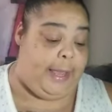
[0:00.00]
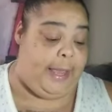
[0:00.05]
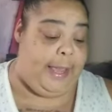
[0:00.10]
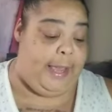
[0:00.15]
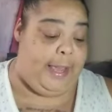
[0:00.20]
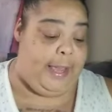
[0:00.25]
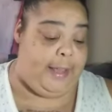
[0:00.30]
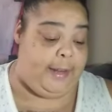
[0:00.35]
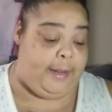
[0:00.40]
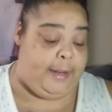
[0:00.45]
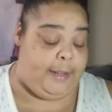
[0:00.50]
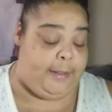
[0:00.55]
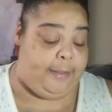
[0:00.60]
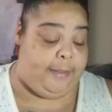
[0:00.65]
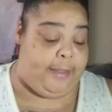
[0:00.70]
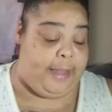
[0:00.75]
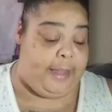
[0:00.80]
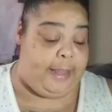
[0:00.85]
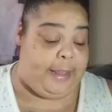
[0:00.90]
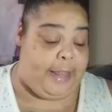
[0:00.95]
And
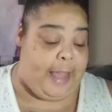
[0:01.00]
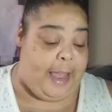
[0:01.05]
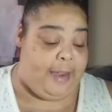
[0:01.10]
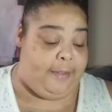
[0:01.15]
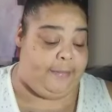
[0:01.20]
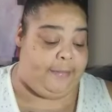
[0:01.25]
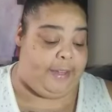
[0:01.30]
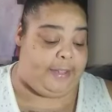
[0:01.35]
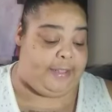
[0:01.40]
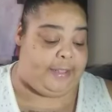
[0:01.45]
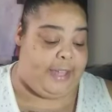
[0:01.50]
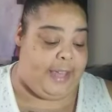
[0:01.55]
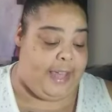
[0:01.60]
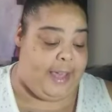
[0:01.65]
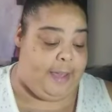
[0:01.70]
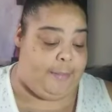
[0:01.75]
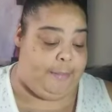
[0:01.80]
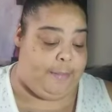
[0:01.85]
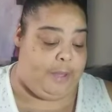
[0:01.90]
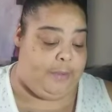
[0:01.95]
that life has
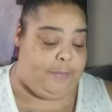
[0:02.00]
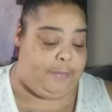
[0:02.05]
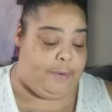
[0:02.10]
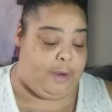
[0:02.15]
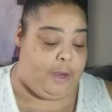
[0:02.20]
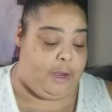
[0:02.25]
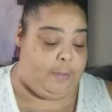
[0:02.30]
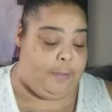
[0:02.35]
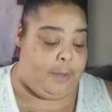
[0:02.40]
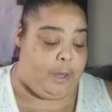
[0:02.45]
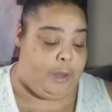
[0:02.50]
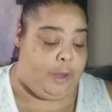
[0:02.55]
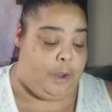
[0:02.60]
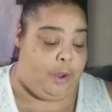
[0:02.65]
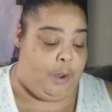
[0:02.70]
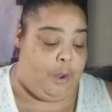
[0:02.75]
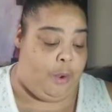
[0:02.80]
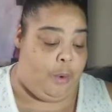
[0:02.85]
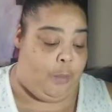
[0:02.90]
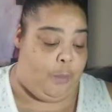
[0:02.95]
kept me from
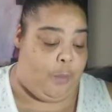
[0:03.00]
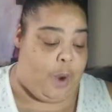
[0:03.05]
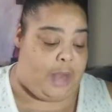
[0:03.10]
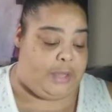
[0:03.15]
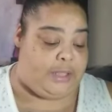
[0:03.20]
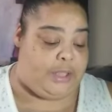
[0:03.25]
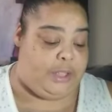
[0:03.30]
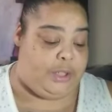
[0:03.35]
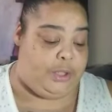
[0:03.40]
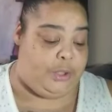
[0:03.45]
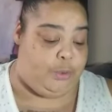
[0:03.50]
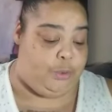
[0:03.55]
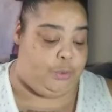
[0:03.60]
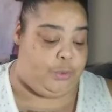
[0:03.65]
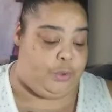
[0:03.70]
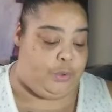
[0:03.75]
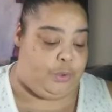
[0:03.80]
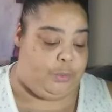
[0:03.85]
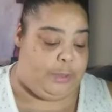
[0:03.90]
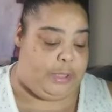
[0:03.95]
watching
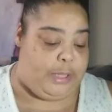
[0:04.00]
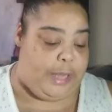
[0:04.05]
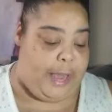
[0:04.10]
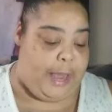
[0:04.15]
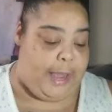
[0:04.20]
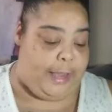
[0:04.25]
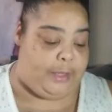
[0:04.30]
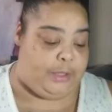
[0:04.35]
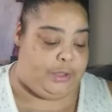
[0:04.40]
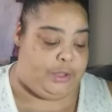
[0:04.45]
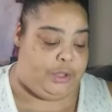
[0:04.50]
YouTube a lot.